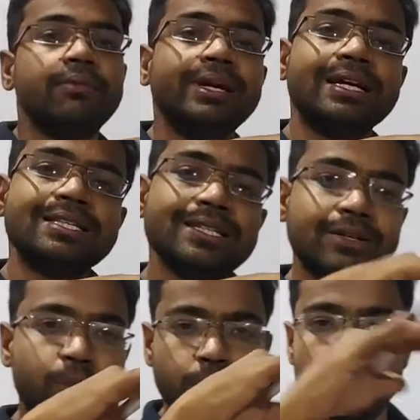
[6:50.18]
we consider
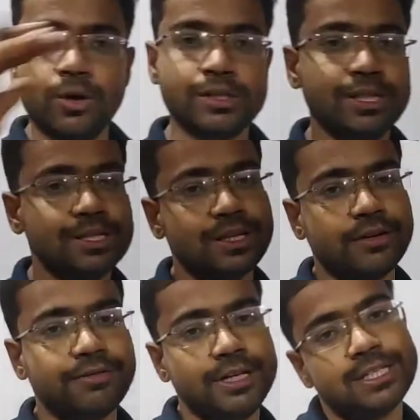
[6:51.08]
one Gaussian
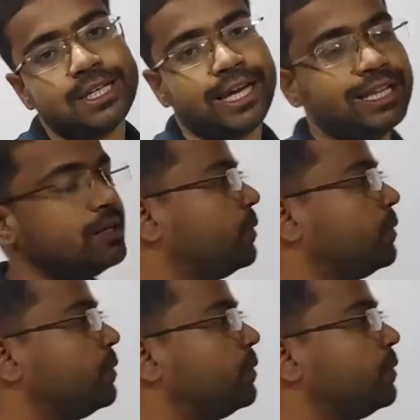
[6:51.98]
surface, and